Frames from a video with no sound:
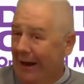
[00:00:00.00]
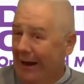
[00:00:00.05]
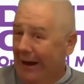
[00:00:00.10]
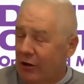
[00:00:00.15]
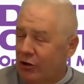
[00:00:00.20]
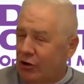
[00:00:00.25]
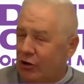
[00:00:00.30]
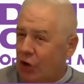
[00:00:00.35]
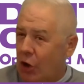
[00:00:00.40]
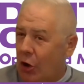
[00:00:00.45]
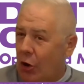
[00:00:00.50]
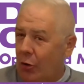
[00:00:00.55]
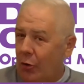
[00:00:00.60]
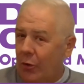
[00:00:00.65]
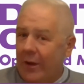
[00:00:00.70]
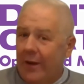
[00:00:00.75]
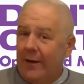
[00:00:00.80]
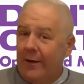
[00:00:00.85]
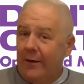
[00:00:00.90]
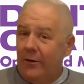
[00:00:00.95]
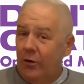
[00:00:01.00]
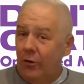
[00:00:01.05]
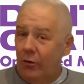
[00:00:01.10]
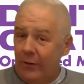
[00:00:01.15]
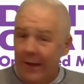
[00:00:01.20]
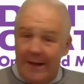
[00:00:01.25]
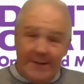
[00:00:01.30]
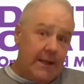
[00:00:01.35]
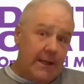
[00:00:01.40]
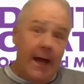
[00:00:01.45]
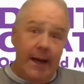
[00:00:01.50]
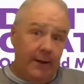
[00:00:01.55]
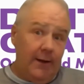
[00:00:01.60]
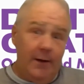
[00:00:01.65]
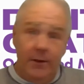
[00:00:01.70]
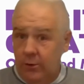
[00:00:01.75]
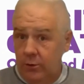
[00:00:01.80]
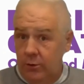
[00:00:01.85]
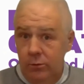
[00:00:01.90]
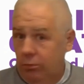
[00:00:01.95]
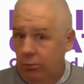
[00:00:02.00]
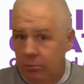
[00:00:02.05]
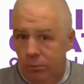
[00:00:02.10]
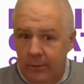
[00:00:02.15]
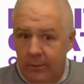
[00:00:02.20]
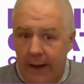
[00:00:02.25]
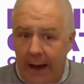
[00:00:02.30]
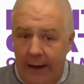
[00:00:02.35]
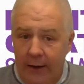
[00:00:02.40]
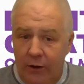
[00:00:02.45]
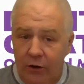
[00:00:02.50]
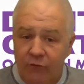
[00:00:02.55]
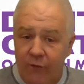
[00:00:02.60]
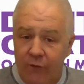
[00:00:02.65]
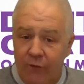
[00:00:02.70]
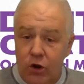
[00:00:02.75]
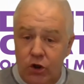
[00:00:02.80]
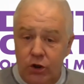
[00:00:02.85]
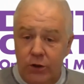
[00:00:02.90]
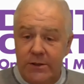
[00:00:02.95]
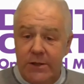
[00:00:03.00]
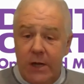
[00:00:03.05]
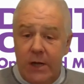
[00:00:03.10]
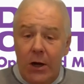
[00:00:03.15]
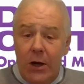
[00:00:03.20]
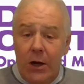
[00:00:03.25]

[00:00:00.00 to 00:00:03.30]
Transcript: And so you're less likely to gain conversions.